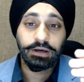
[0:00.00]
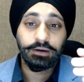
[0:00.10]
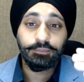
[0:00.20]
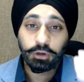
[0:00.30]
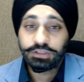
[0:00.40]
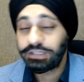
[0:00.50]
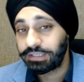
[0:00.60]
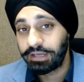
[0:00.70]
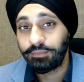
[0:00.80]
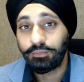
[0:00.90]
projects
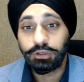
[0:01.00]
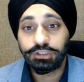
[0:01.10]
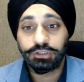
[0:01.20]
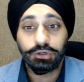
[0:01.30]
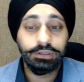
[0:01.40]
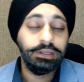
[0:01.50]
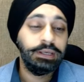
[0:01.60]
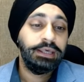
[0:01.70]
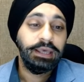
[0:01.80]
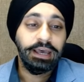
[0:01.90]
I'm bullish on,
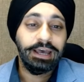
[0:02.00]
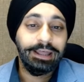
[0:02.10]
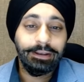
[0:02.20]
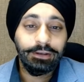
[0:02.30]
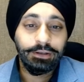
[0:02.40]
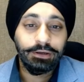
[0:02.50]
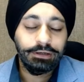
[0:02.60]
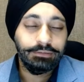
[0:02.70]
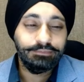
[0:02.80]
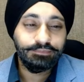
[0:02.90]
and
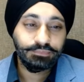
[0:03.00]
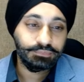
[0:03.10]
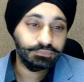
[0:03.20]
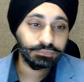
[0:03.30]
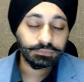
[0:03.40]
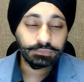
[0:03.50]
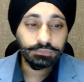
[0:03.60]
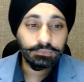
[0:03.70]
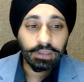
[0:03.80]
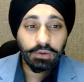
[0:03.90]

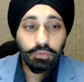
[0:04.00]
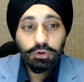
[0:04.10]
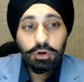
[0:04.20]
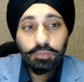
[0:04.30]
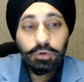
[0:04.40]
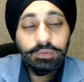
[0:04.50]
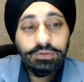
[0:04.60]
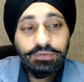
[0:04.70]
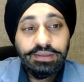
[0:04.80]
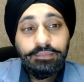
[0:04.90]
we'll talk more
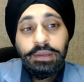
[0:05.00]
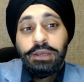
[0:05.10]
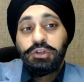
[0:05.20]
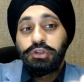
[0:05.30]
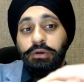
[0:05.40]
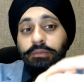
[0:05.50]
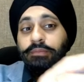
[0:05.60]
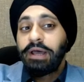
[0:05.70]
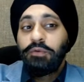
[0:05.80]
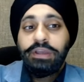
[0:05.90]
about them. So
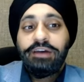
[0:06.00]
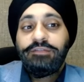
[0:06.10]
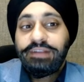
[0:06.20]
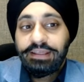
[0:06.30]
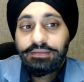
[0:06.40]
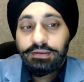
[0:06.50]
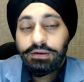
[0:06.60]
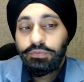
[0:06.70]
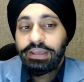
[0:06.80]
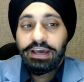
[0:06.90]
now we have
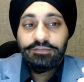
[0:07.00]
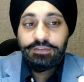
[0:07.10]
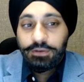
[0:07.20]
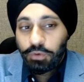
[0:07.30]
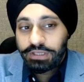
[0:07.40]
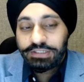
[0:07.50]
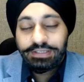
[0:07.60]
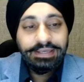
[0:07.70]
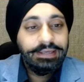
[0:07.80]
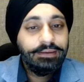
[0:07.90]
Tether, we have
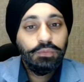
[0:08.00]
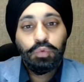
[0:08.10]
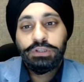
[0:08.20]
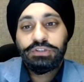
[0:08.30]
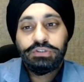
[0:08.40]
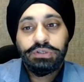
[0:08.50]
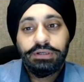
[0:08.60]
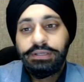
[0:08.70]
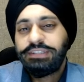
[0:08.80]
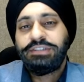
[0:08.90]
USD, which
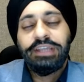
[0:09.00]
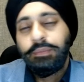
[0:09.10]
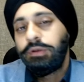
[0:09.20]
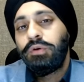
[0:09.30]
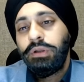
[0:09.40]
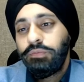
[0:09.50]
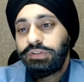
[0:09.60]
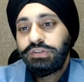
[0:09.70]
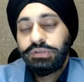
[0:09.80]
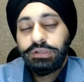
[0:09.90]
is a stable coin,
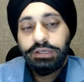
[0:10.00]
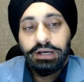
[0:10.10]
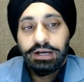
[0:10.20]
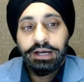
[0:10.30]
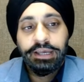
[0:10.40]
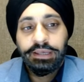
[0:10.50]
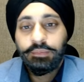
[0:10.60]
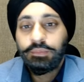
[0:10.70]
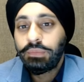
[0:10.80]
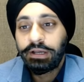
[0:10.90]
which I
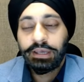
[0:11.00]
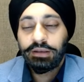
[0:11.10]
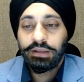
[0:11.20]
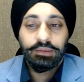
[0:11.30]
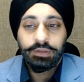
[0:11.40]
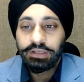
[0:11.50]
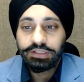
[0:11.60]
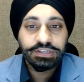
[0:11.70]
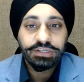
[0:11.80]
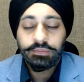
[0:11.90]
mean,
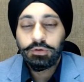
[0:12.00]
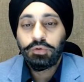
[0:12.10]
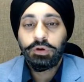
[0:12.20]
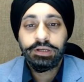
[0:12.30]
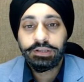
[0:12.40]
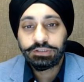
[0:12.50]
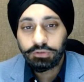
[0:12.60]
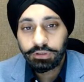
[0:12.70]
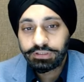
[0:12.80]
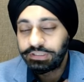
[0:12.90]
it's a stable coin. It does
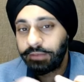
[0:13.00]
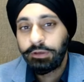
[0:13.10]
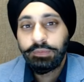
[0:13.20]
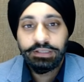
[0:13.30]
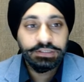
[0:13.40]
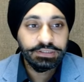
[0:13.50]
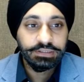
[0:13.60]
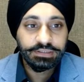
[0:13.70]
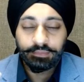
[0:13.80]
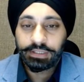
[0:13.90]
not, stable means
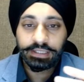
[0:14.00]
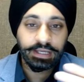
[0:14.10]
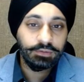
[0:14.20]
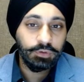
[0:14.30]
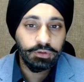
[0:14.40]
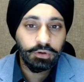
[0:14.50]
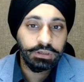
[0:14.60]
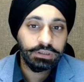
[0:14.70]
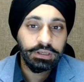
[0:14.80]
something that will not